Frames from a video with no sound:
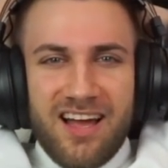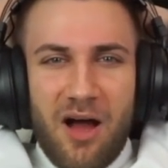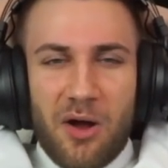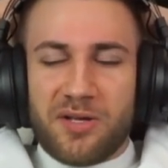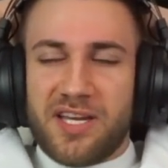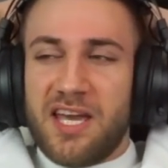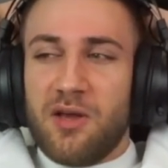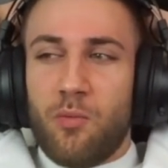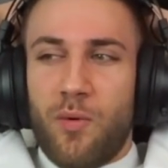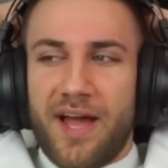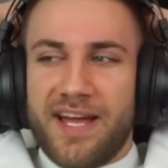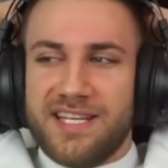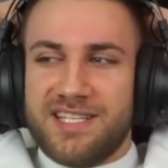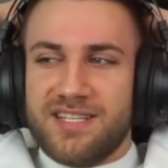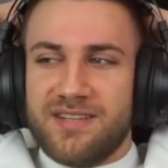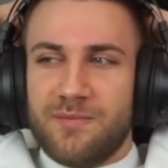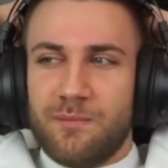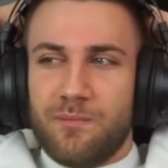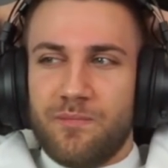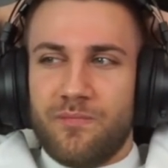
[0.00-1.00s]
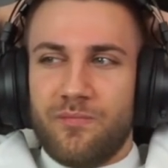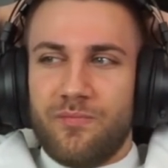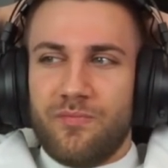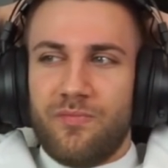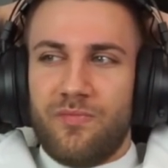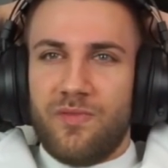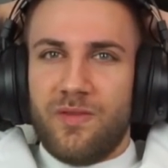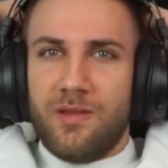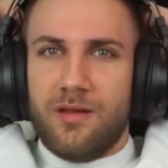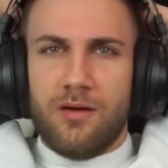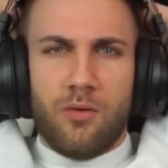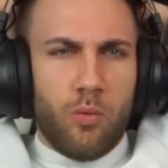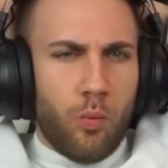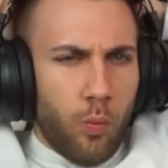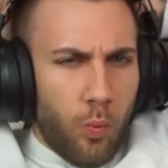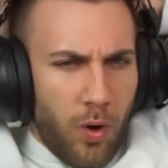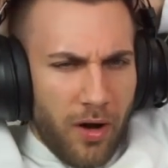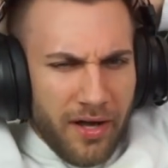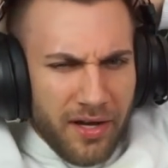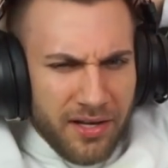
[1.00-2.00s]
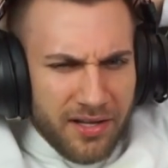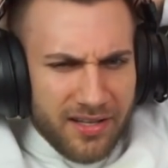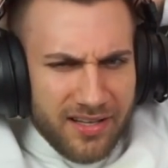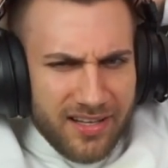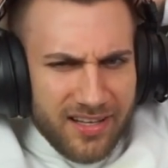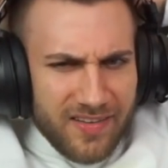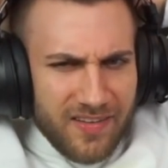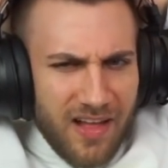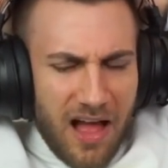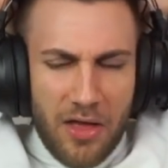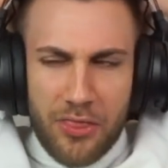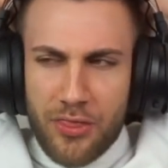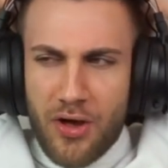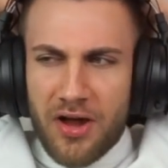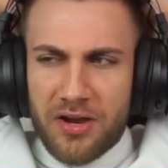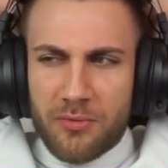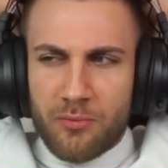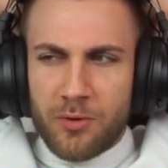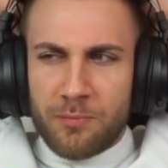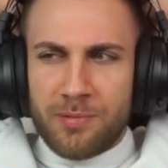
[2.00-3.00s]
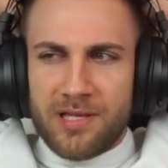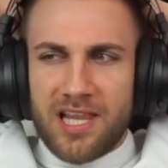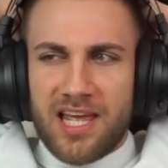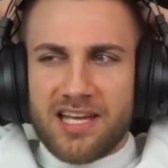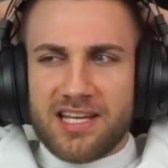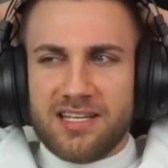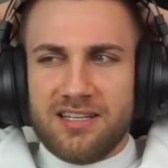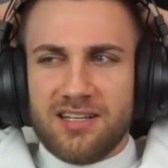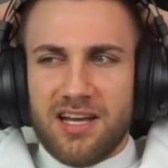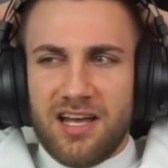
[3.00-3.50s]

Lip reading: Okay, wait. What? I thought it would be like